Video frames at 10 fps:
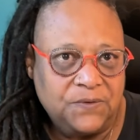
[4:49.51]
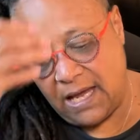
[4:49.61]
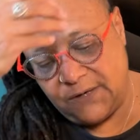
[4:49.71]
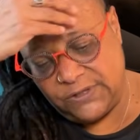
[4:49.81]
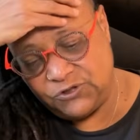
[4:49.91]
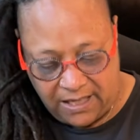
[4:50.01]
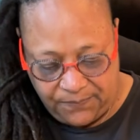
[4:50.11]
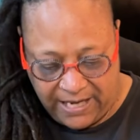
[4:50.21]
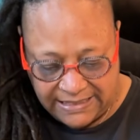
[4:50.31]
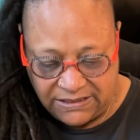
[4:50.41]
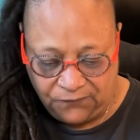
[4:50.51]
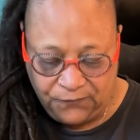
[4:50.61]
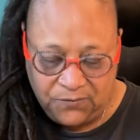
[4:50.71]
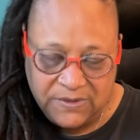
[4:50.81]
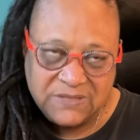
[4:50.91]
Congress, they passed the
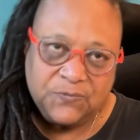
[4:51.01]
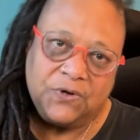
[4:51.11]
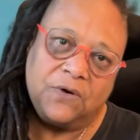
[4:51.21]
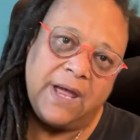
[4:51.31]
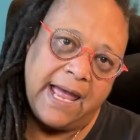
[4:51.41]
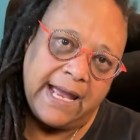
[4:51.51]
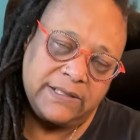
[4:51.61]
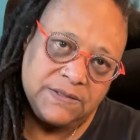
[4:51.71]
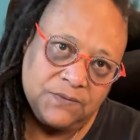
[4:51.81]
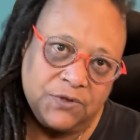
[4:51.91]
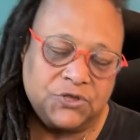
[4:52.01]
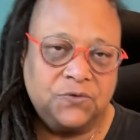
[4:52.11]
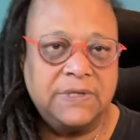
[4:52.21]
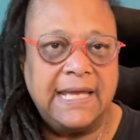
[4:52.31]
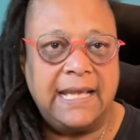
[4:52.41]
Freedmen's Bureau Act, which
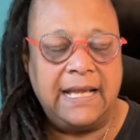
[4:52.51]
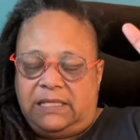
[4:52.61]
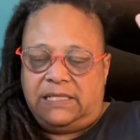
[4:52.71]
created an